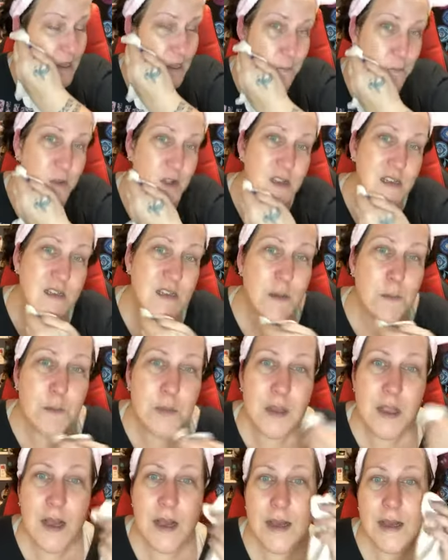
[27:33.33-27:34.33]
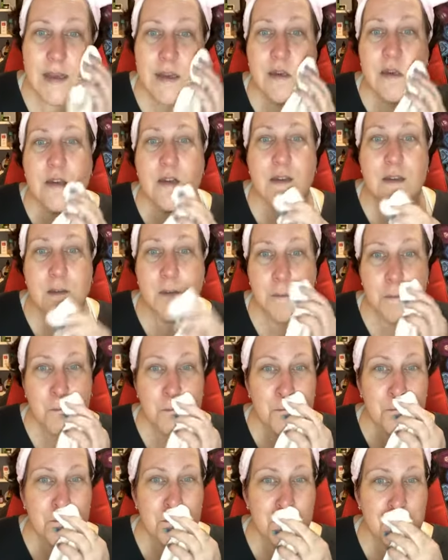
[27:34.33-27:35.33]
and plus I'm blind
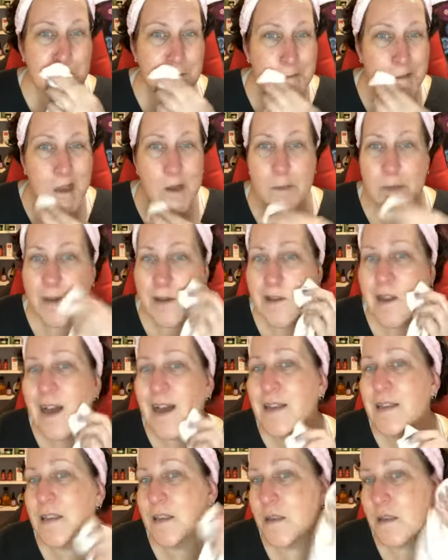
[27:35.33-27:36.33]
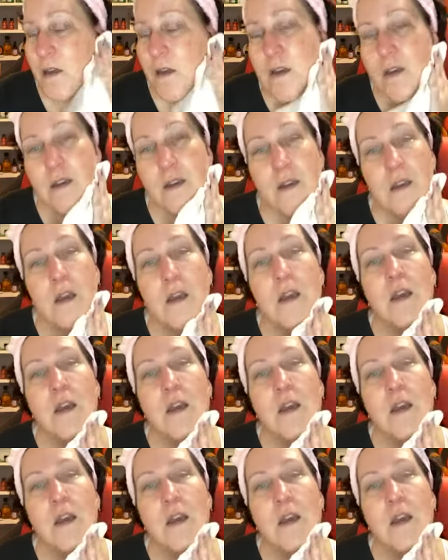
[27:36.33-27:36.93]
without my glasses on.